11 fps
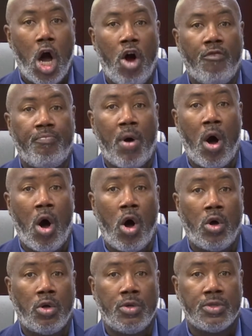of
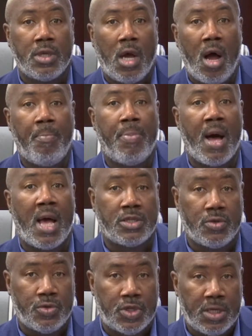Paul's
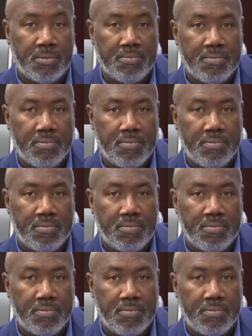apostleship.